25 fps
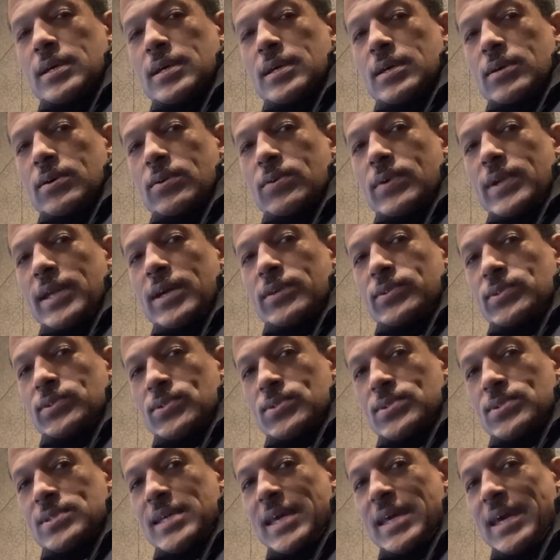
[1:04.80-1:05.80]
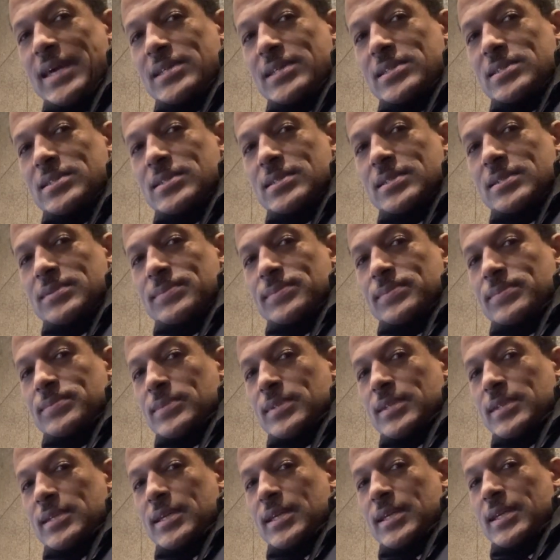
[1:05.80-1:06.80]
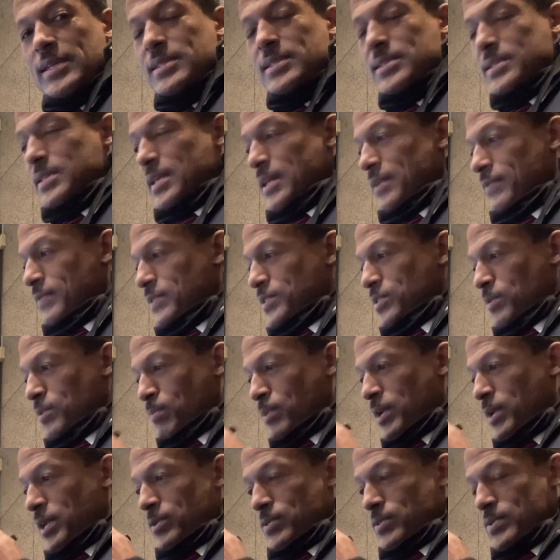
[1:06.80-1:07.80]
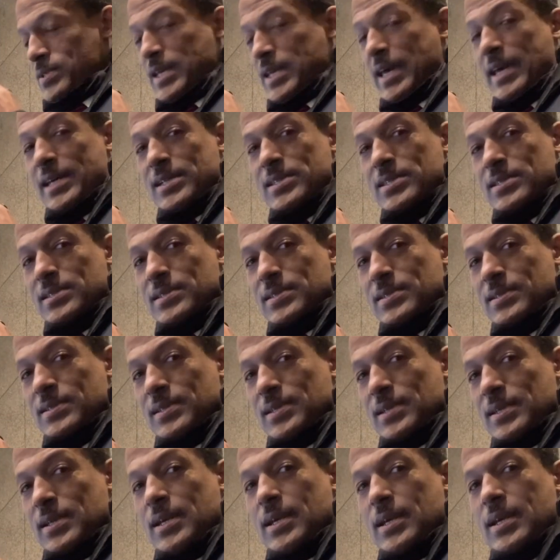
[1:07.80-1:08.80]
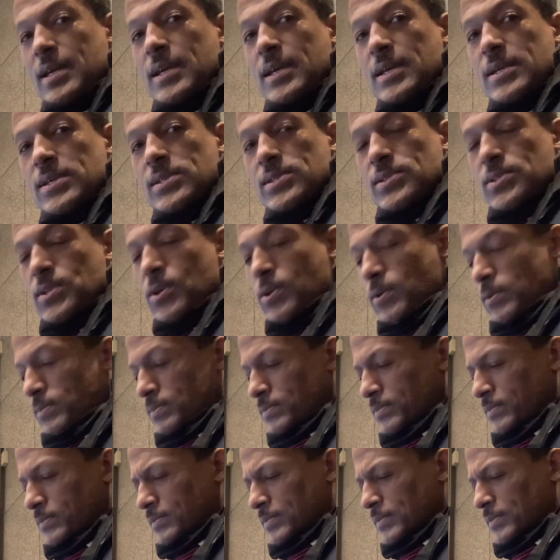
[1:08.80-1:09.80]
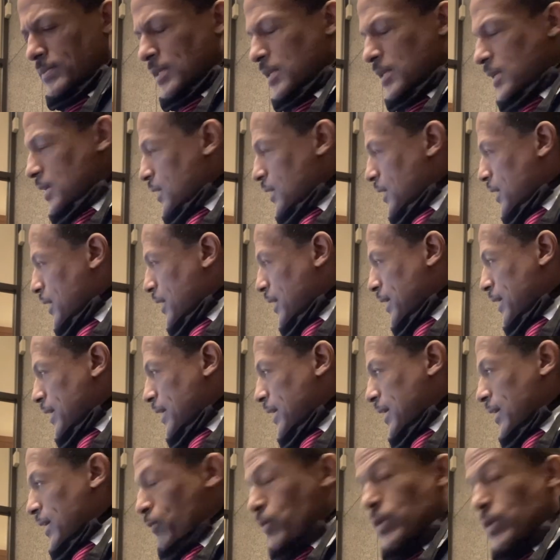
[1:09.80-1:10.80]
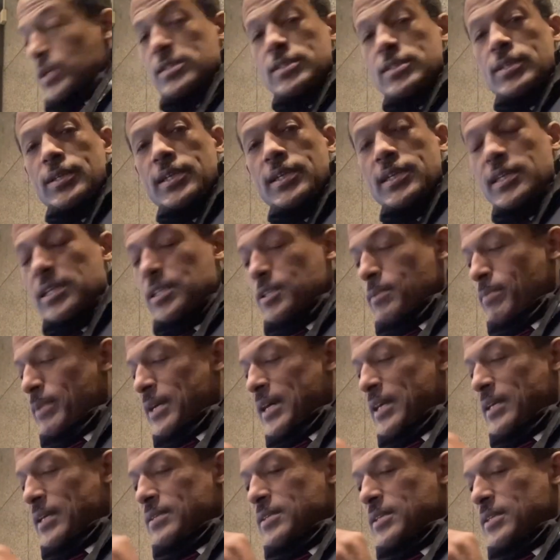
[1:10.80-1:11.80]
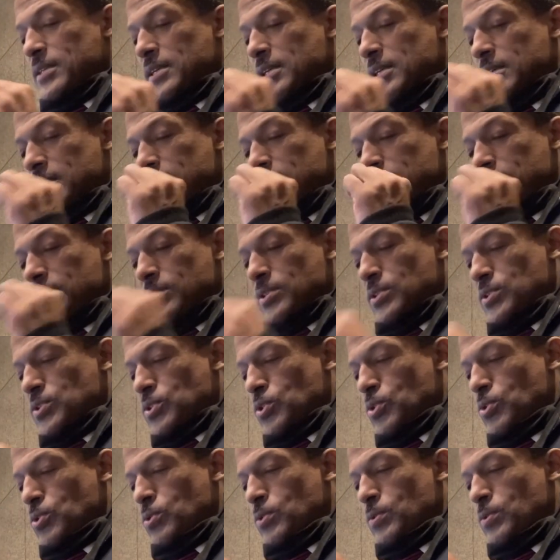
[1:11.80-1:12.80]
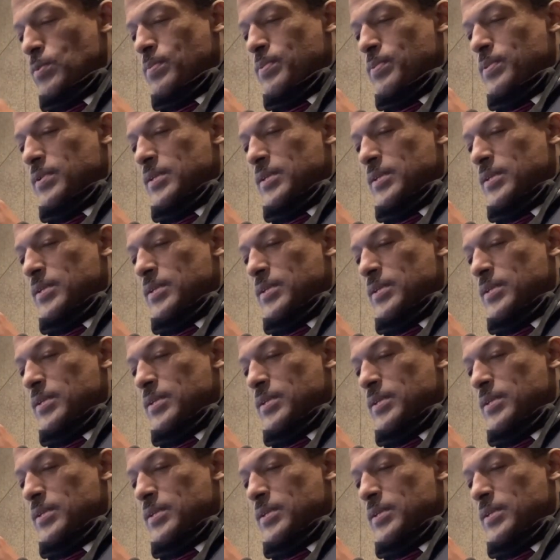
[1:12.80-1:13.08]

or an alto sax instead of a soprano sax. So I was looking into buying the tube,